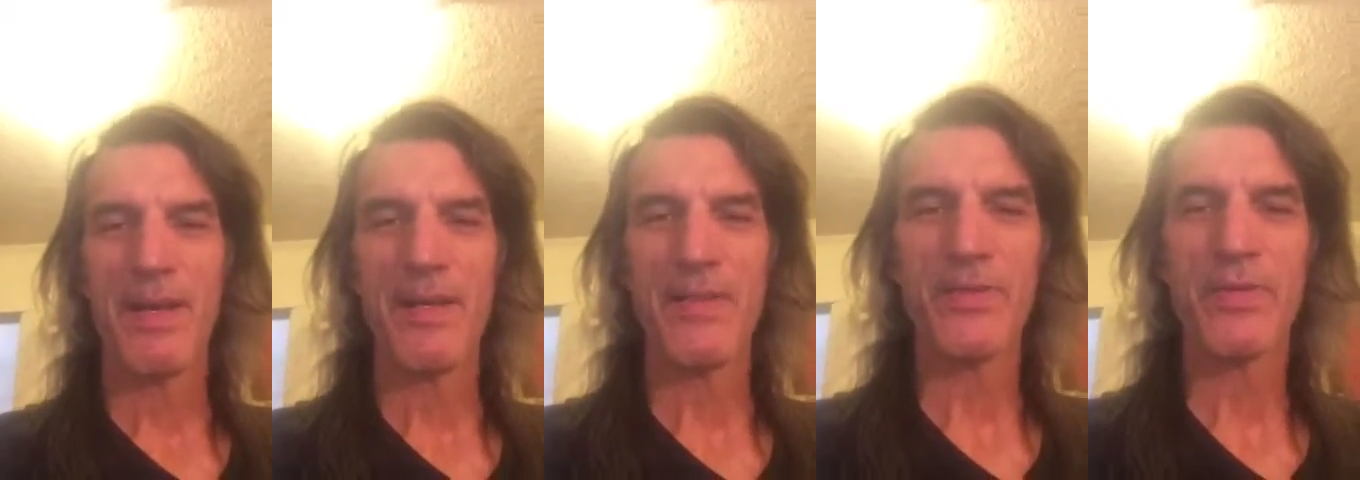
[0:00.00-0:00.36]

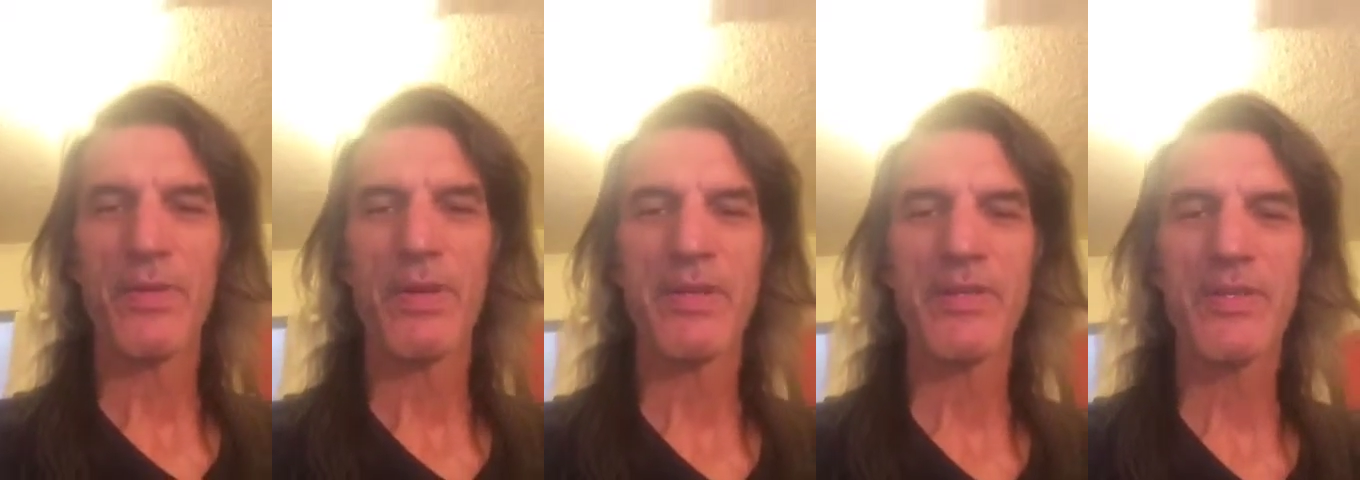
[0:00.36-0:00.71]
And
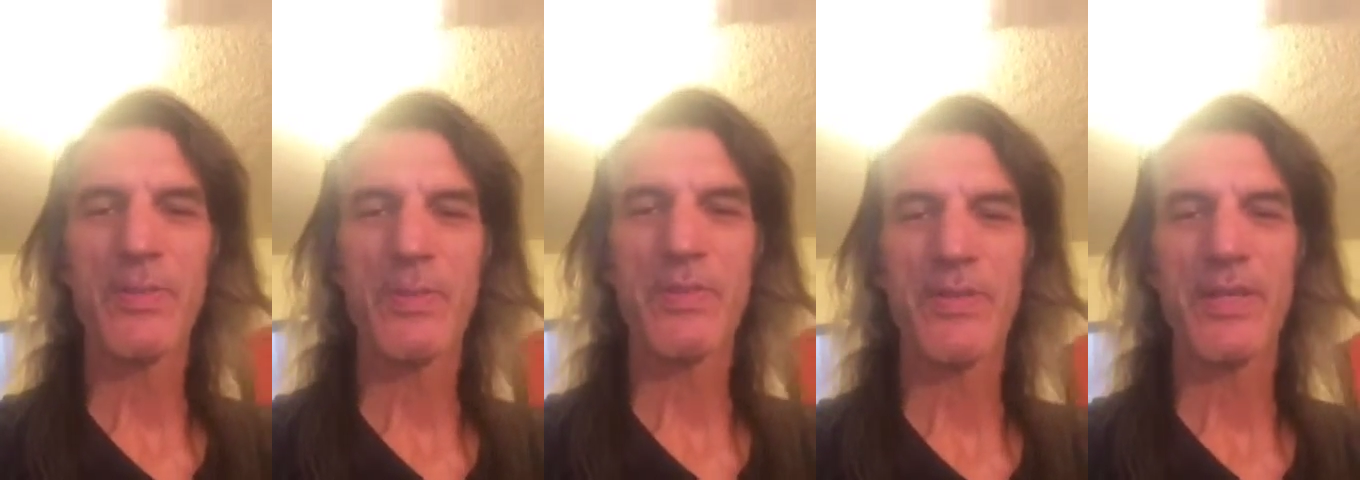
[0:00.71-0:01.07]
joining us
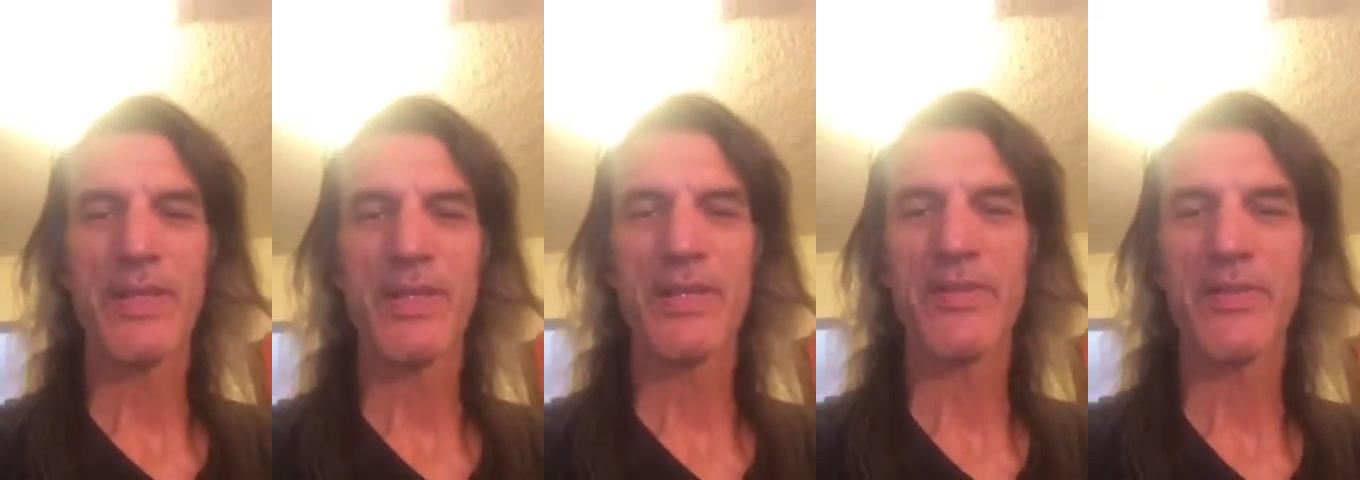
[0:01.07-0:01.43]
once
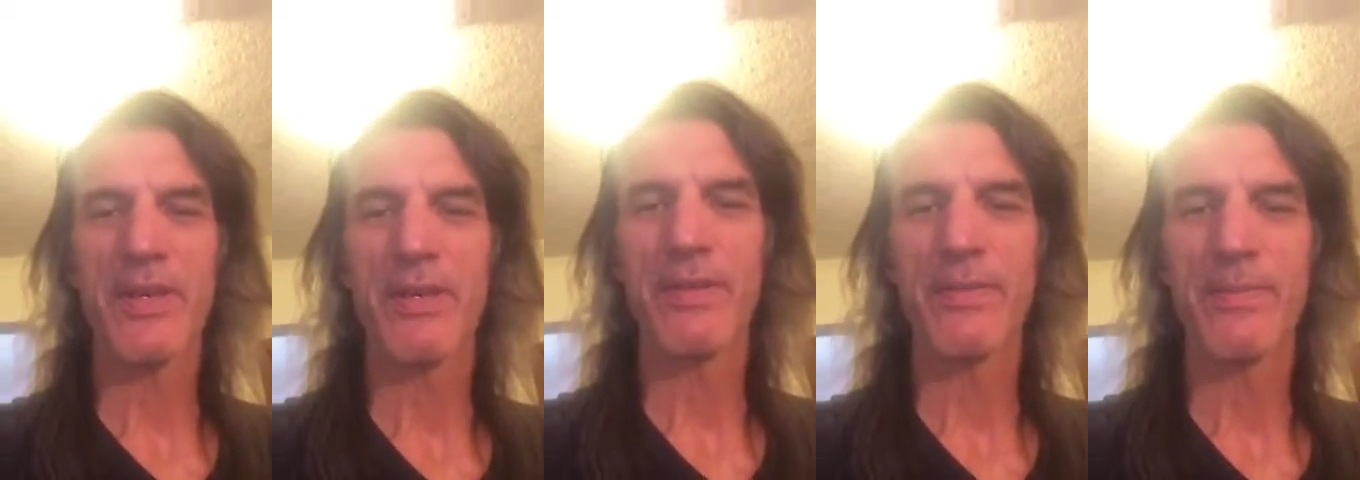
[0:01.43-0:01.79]
again is
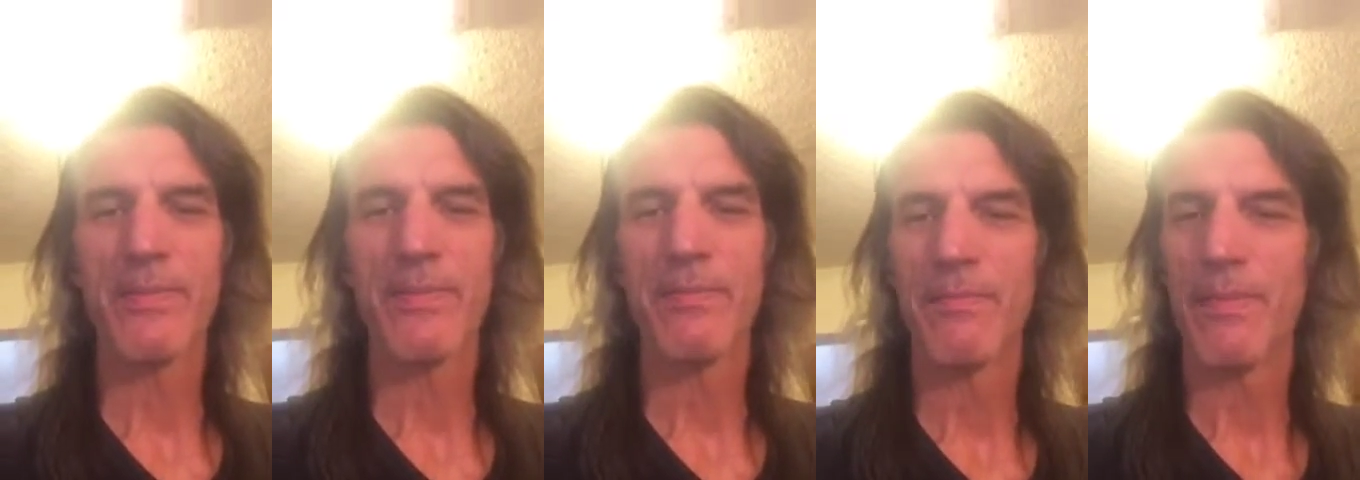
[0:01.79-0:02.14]
our
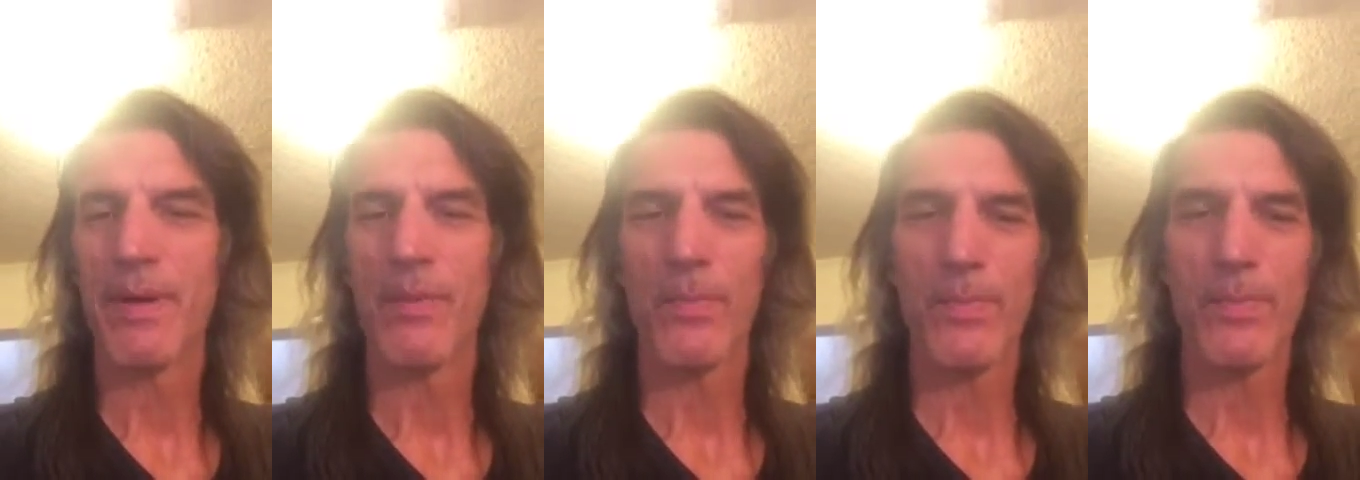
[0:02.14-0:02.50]

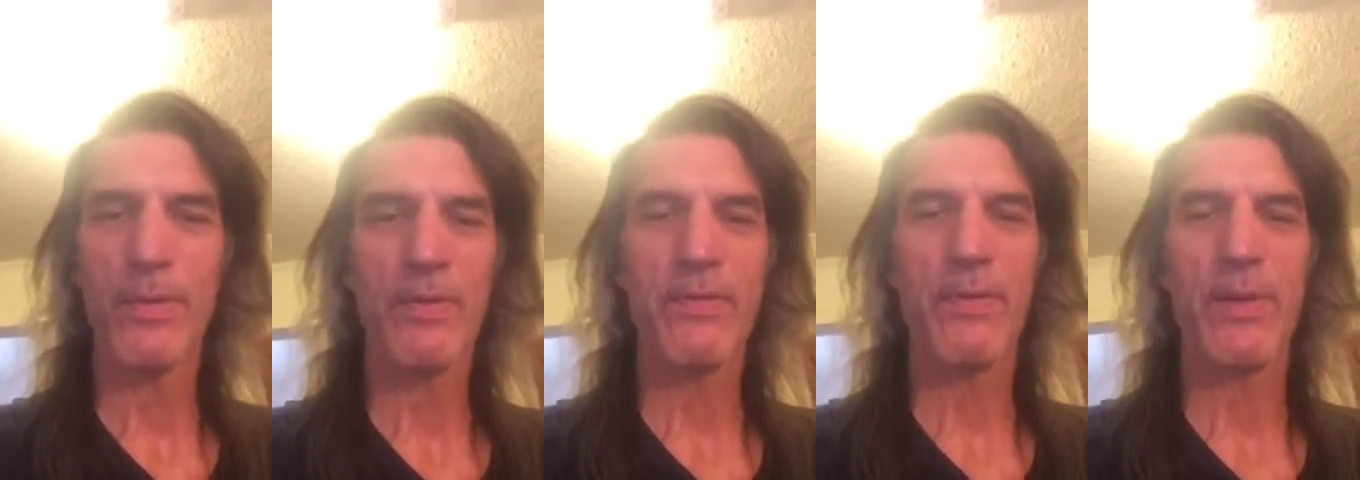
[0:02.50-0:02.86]
my
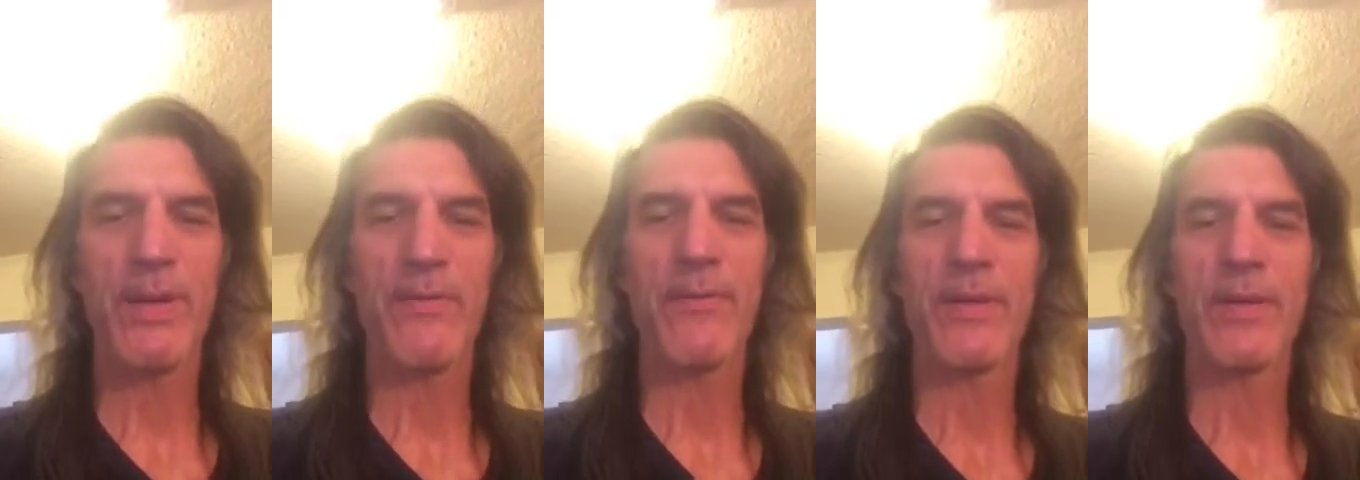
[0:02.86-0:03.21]
beautiful
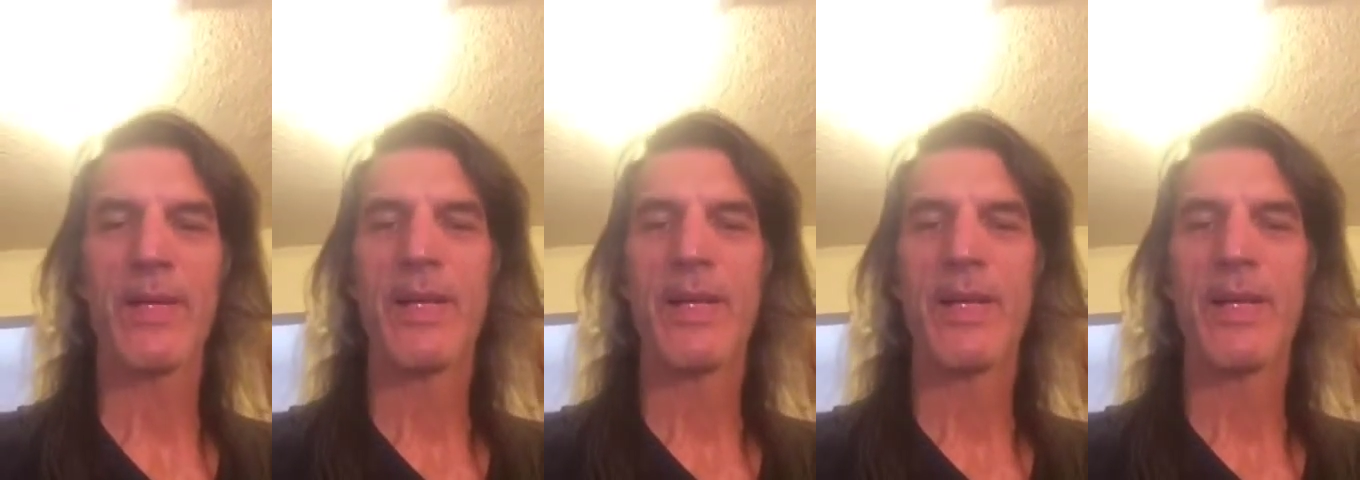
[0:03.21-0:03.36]
wife,